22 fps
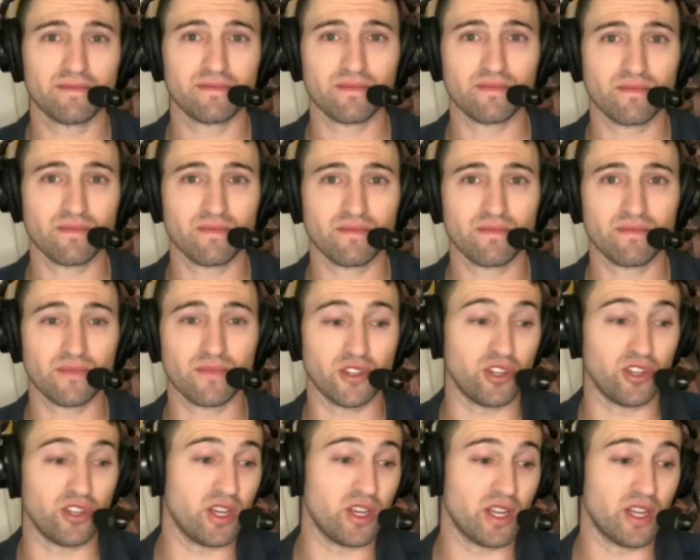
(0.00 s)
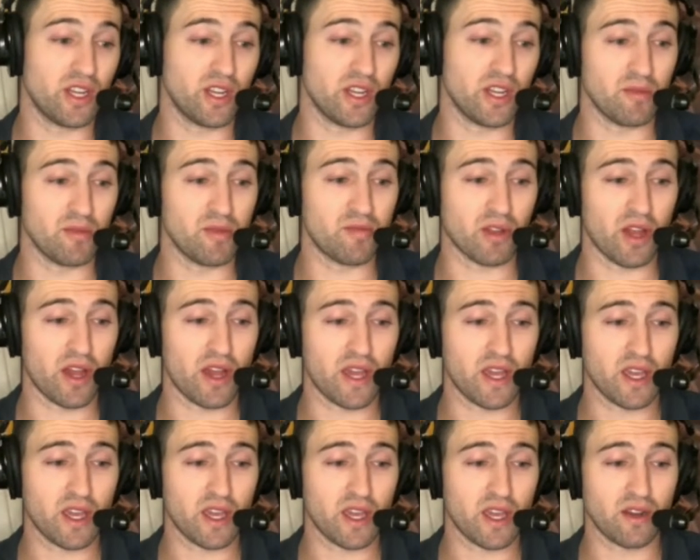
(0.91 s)
You need him to be playing, and
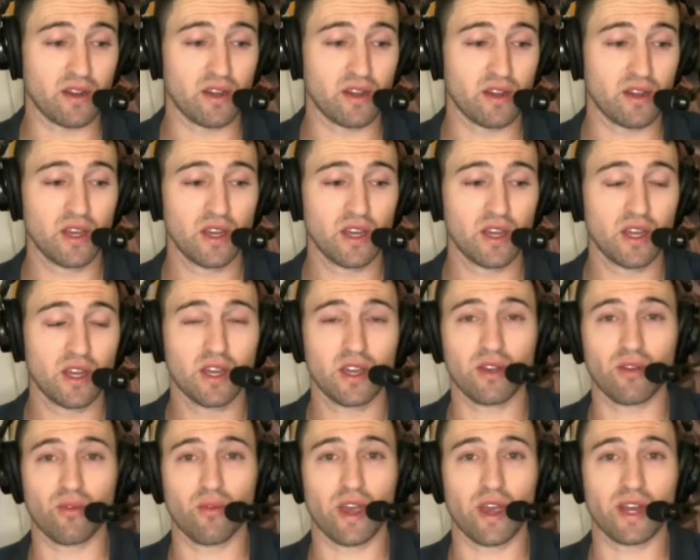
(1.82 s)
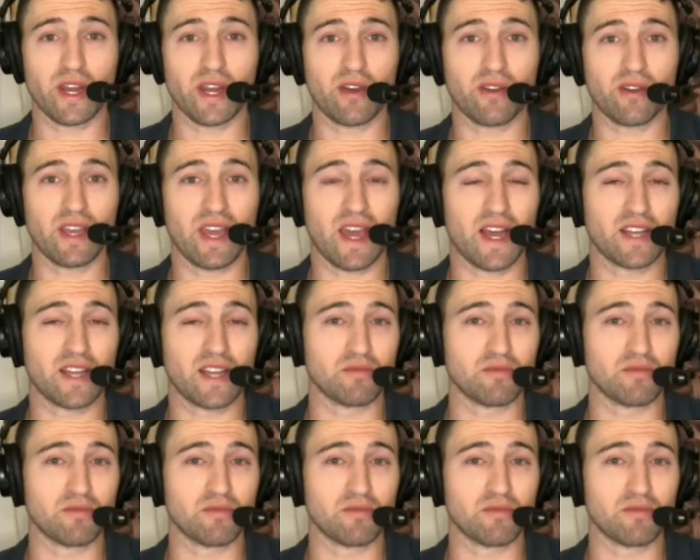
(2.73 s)
right now he hasn't been playing.